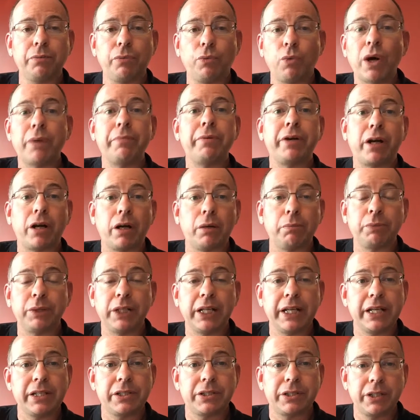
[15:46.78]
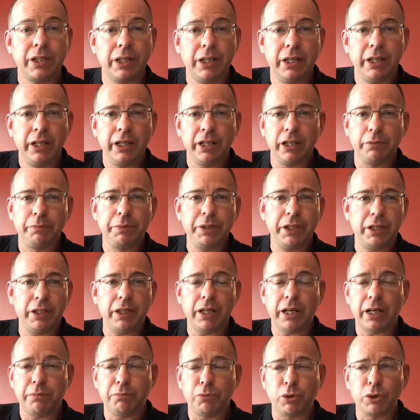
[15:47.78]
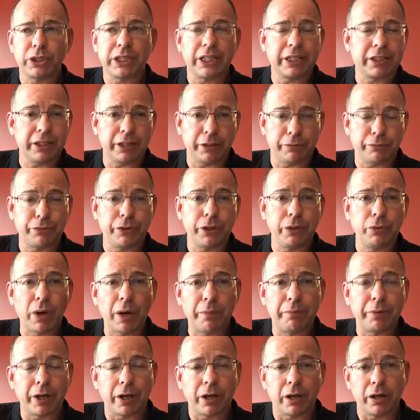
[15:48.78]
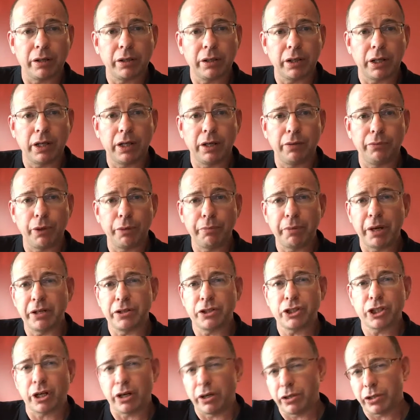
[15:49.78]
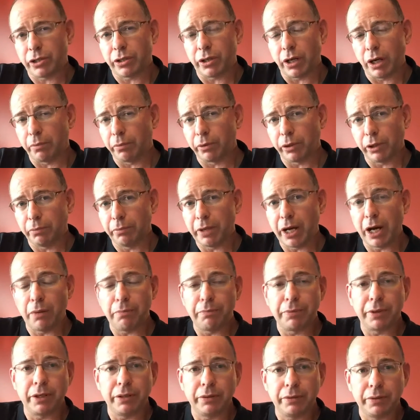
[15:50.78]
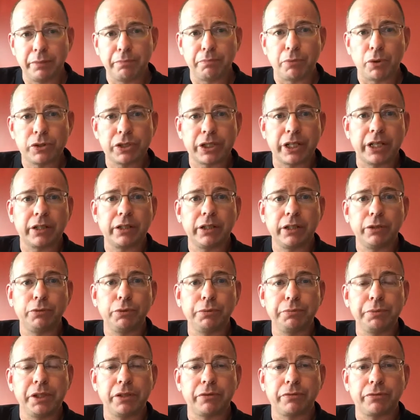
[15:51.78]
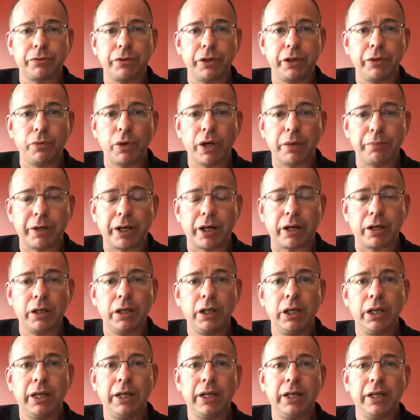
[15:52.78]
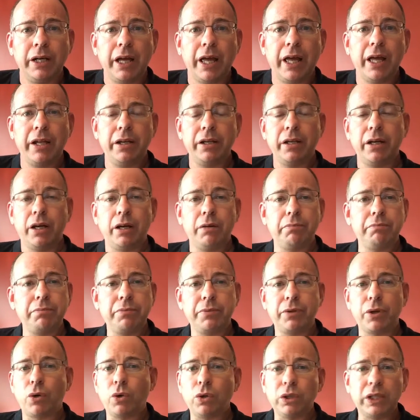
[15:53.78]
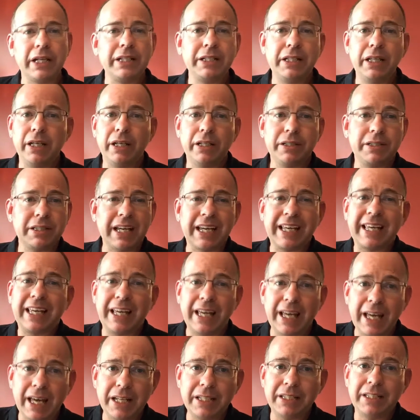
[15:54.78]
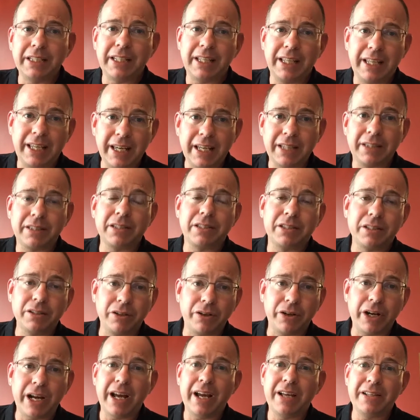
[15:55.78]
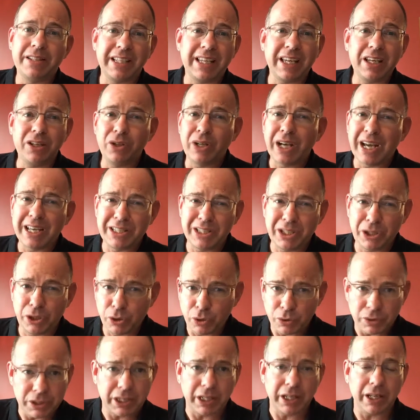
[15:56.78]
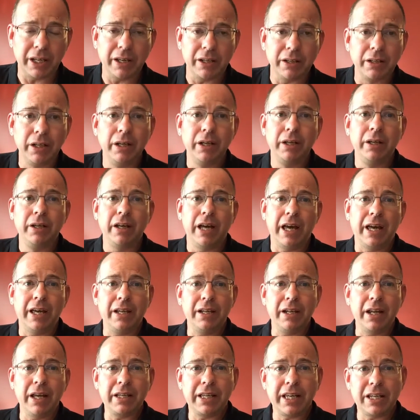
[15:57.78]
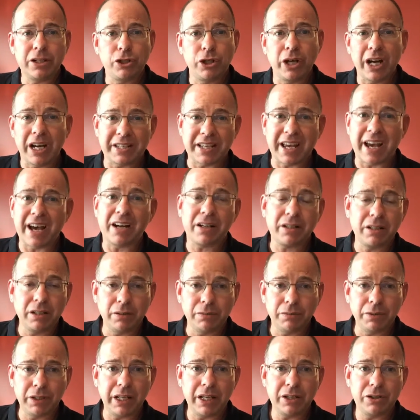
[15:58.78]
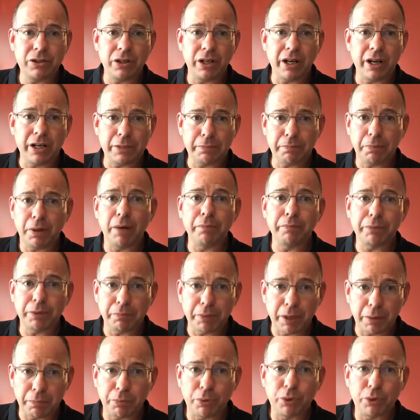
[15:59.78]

webinar in place. It'll be most likely a free webinar. We may charge a nominal amount, but it most likely will be a free webinar. And the whole idea is, again, to get this into your hands and get you guys using it, and get you guys active and get you guys pumped about